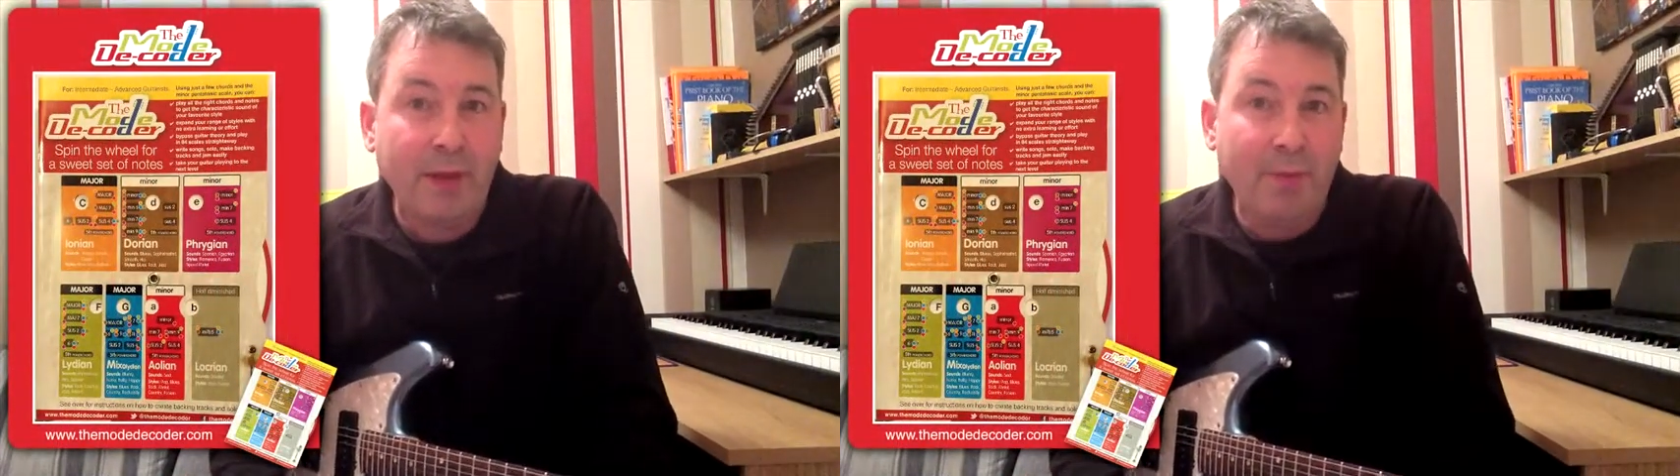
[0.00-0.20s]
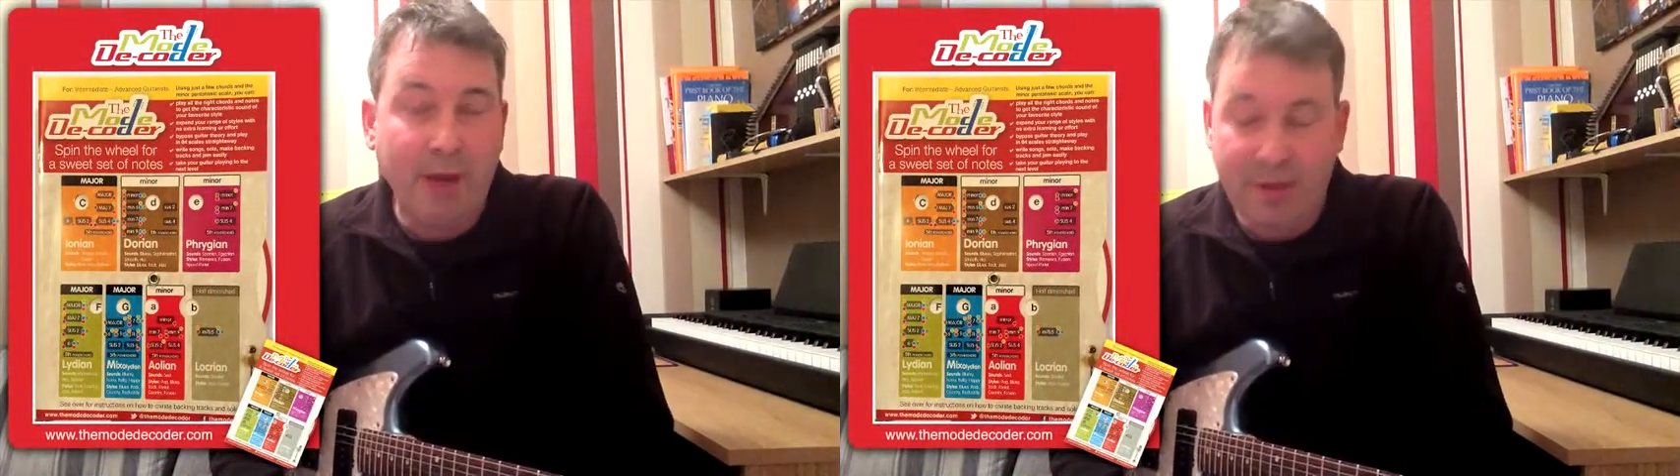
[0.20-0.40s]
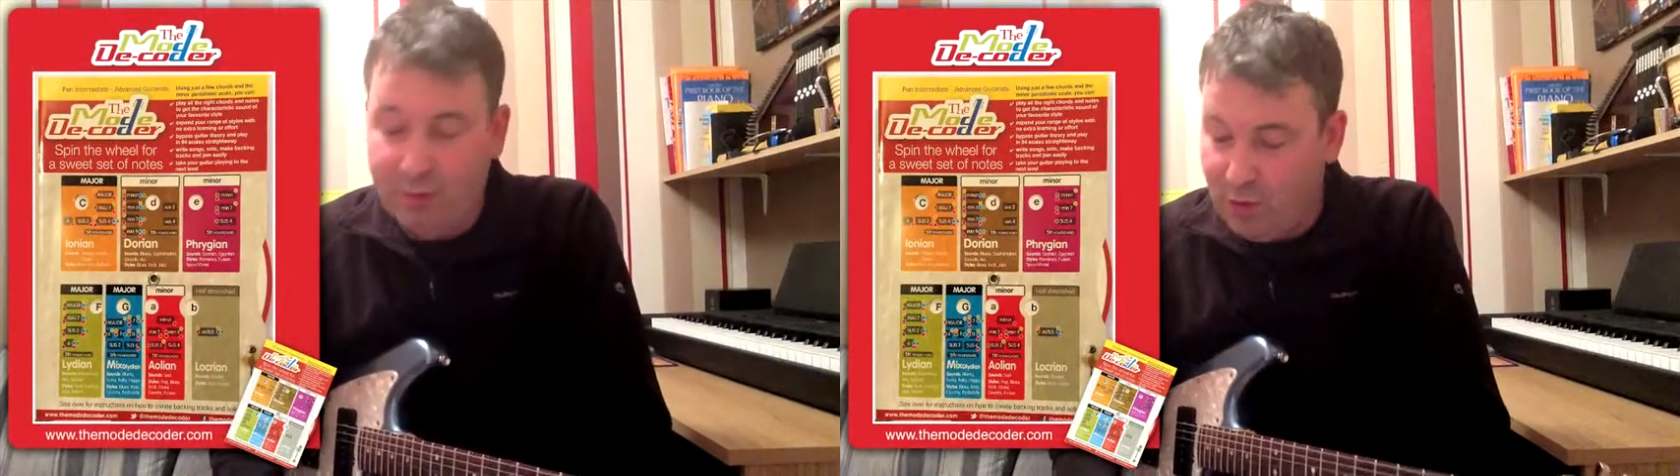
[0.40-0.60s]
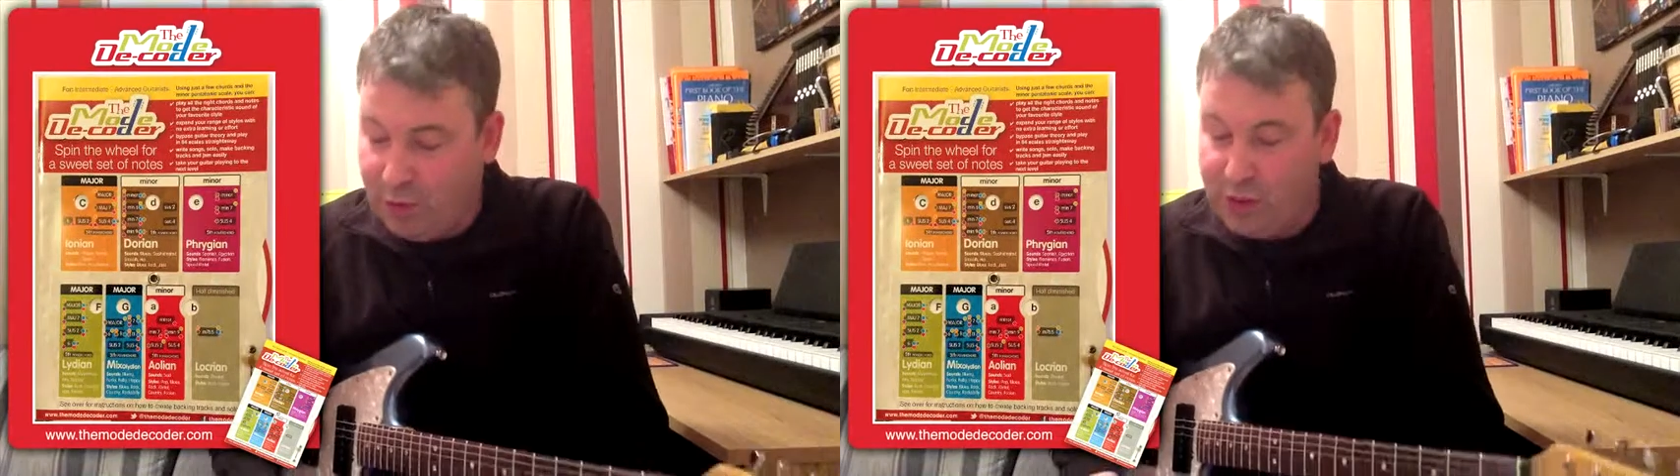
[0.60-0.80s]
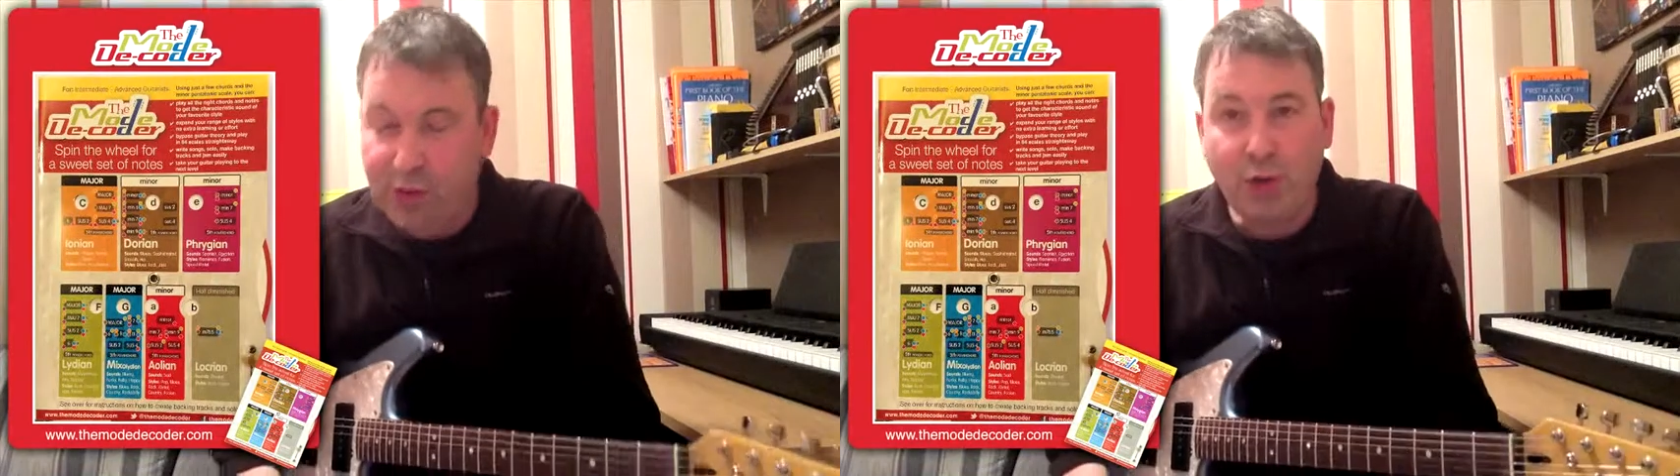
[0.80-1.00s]
by the
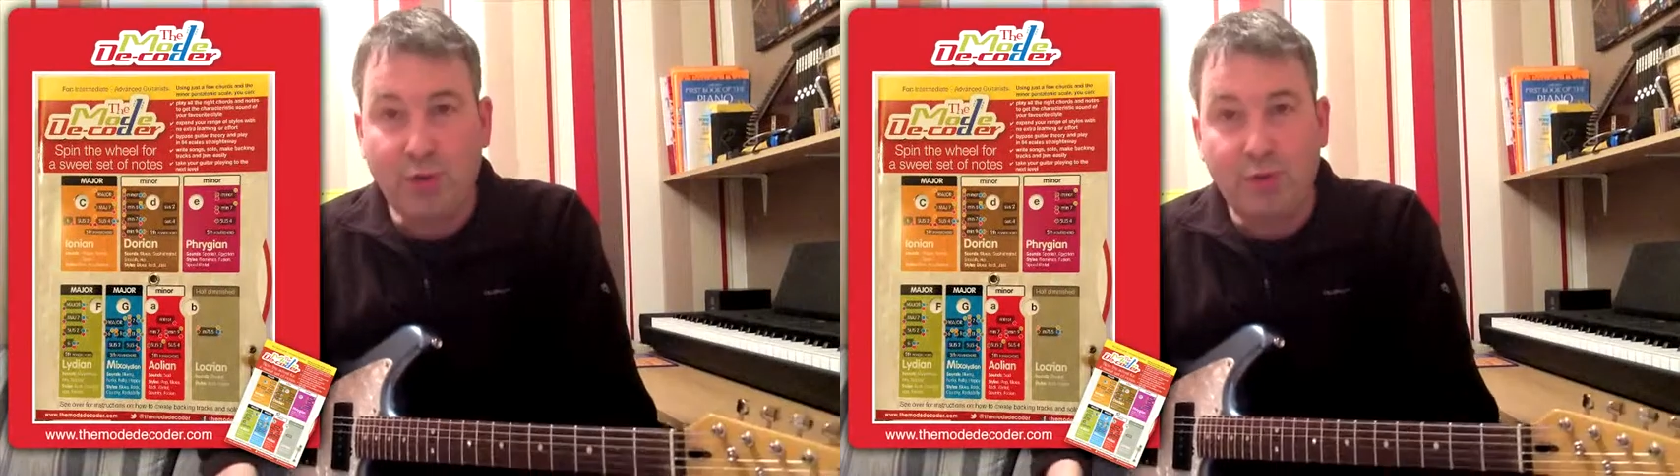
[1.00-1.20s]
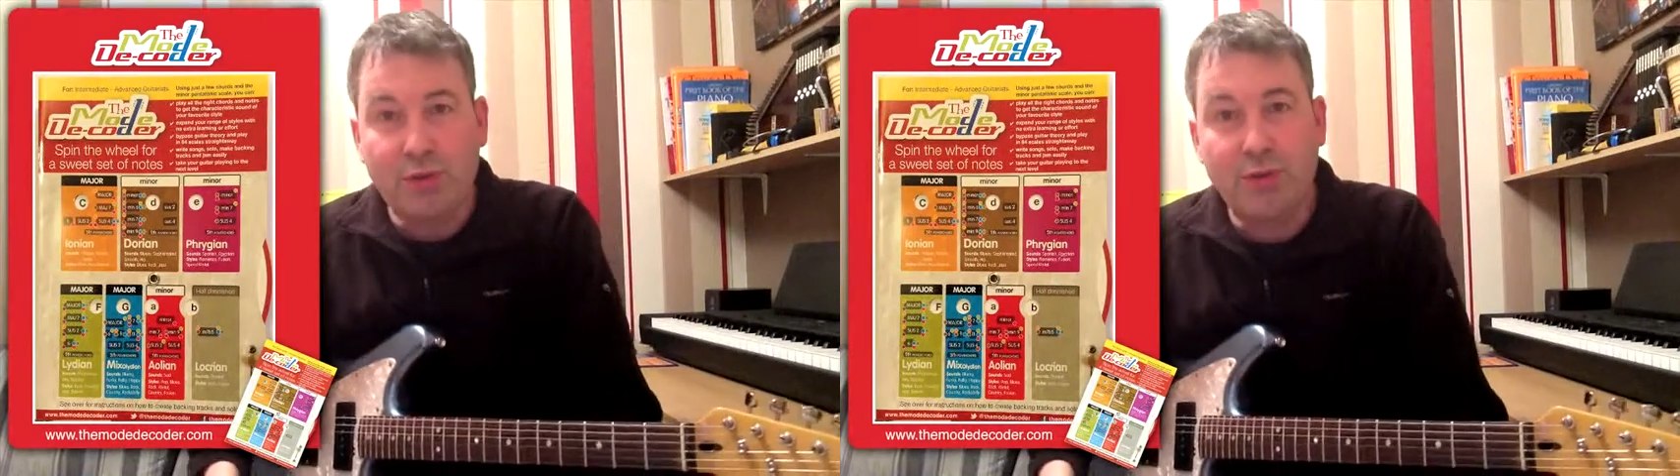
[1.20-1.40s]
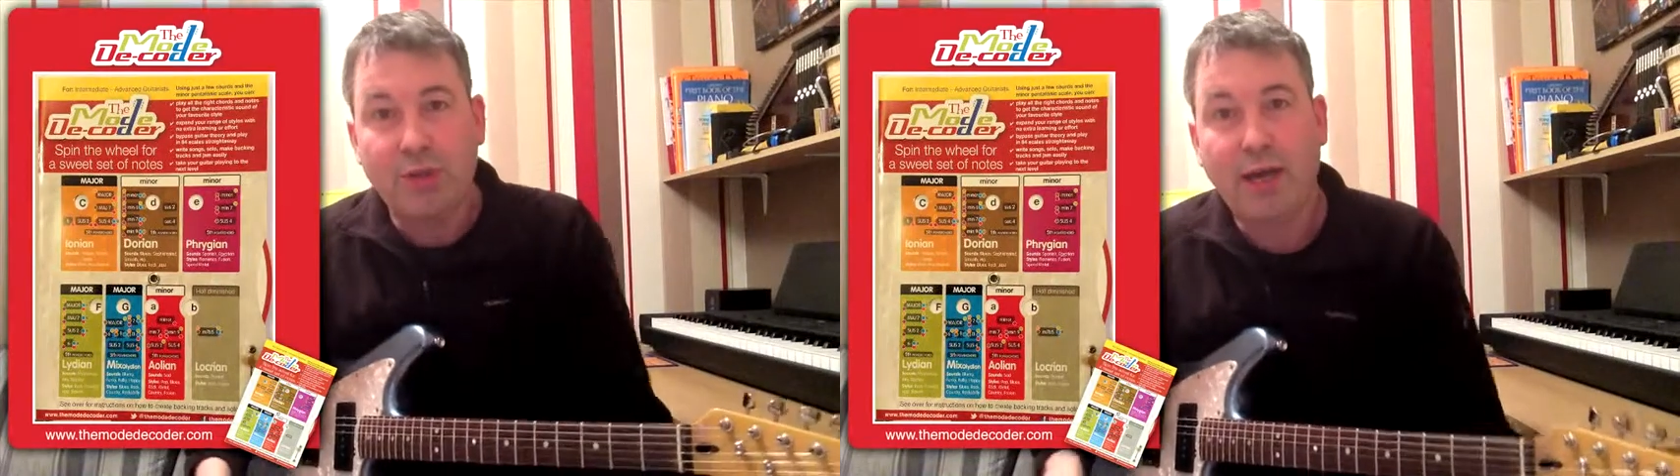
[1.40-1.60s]
Rolling Stones